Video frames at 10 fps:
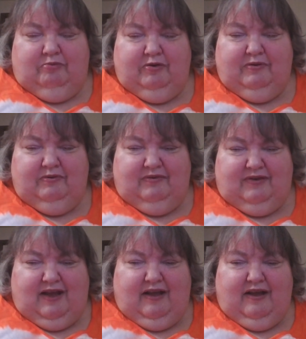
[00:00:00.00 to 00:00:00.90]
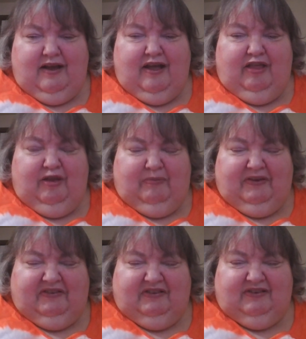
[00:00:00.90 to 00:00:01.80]
put other
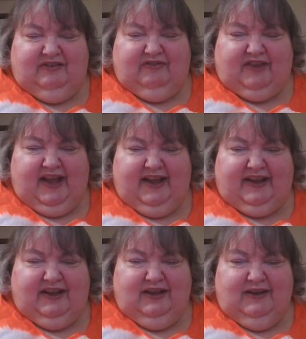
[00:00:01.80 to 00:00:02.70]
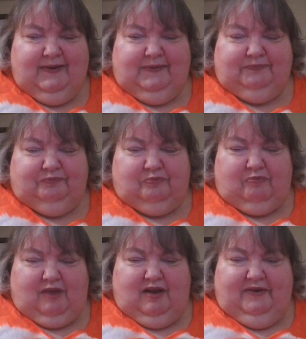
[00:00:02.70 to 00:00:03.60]
pieces of cake
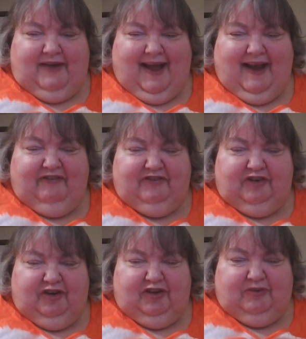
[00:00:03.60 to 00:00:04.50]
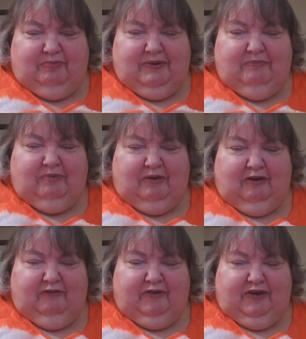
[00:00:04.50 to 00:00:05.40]
after it's been
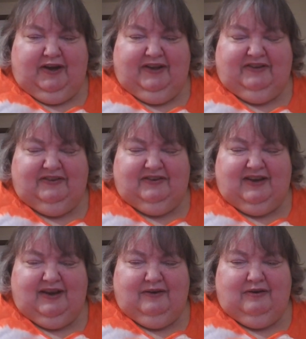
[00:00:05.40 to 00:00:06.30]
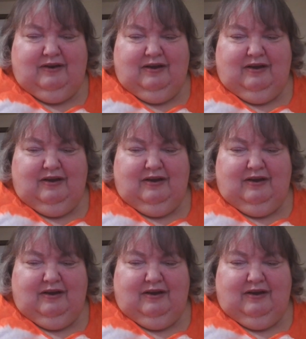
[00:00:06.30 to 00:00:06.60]
pulverized and